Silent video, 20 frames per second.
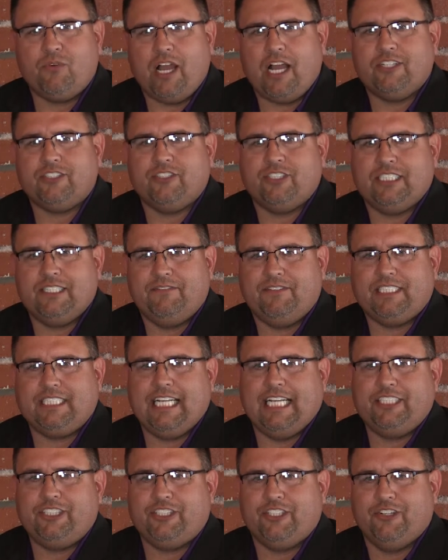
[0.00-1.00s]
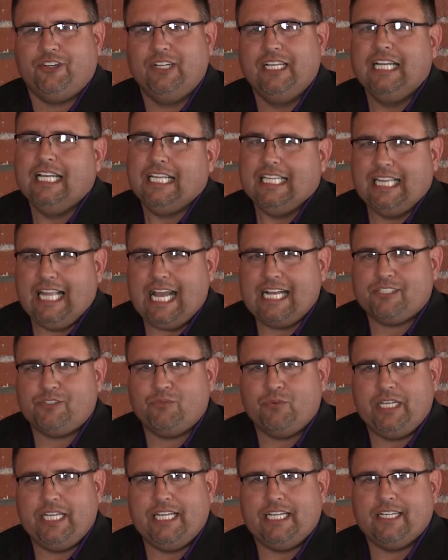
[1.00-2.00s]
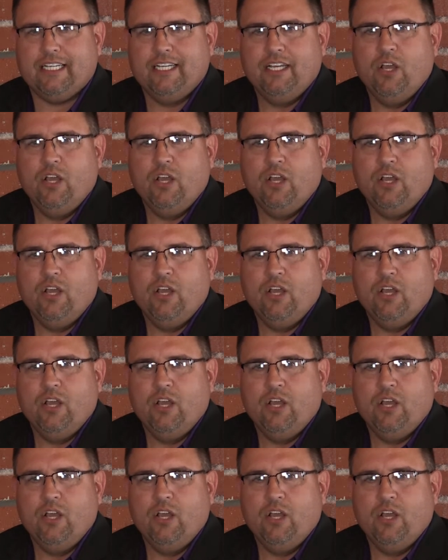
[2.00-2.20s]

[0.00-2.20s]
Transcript: Rogers Invitational last week,